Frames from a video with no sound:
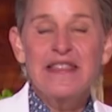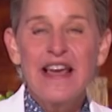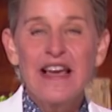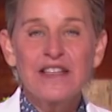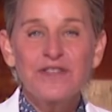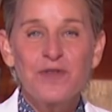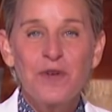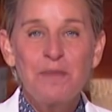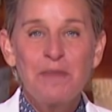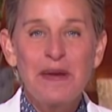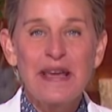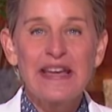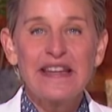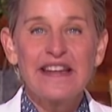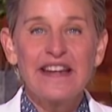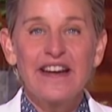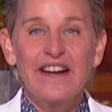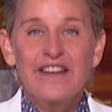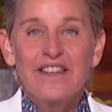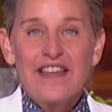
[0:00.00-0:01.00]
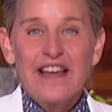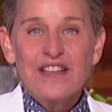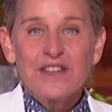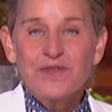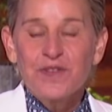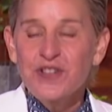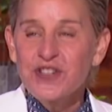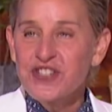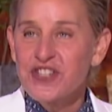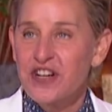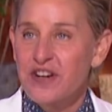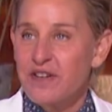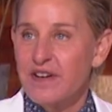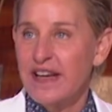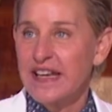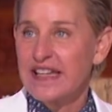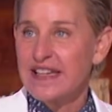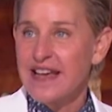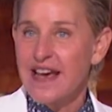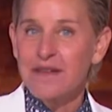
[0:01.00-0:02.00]
Thanks for being here. Thanks for
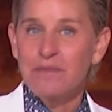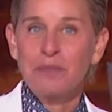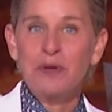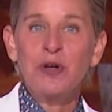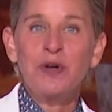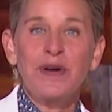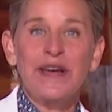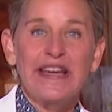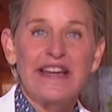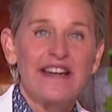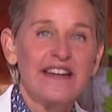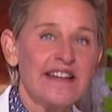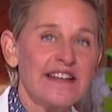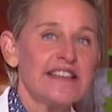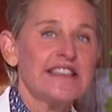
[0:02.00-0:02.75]
cheering and not booing.